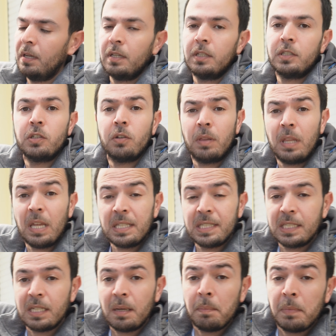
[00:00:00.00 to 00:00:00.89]
So
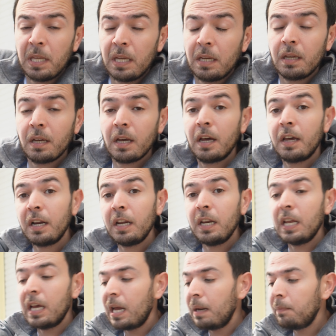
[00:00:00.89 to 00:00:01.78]
that's something
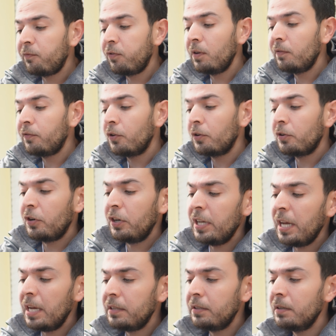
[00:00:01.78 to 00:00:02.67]
really helpful for
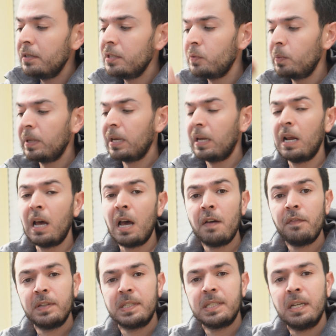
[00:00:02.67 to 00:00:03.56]
creators. We can
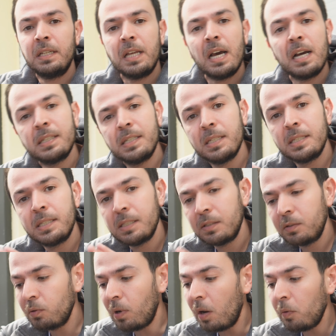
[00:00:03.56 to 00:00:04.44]
have a side access
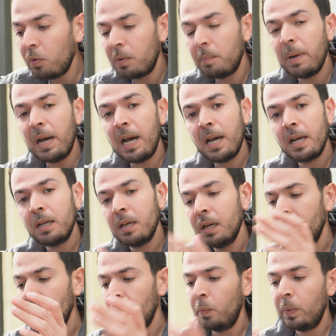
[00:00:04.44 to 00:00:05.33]
to our bag.
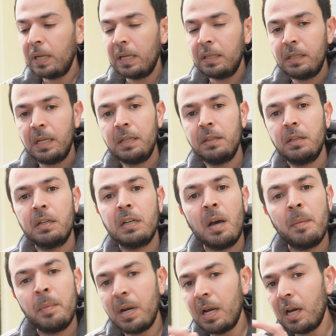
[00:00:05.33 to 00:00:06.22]
We can take the
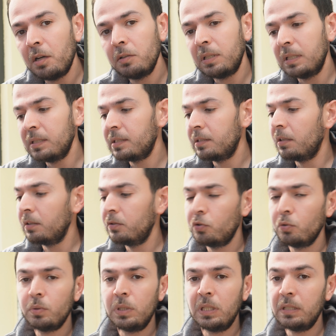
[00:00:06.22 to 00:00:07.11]
camera out and start
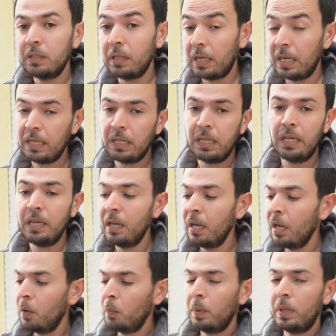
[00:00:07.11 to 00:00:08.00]
shooting directly
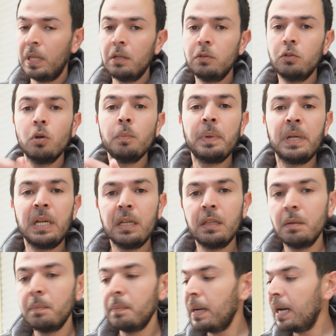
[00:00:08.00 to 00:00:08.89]
without
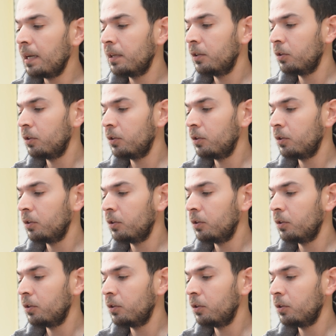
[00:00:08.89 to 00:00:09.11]
opening the bag